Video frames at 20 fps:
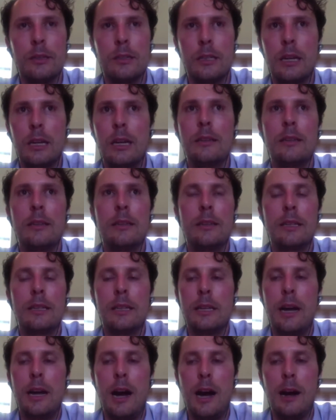
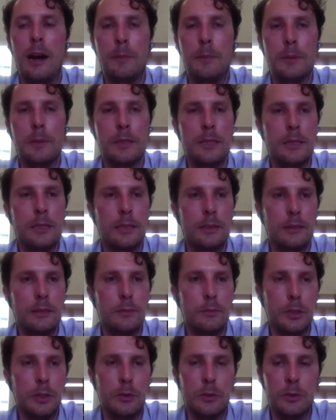identically opposite
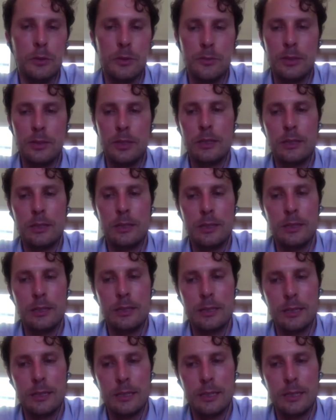mineral deficiencies.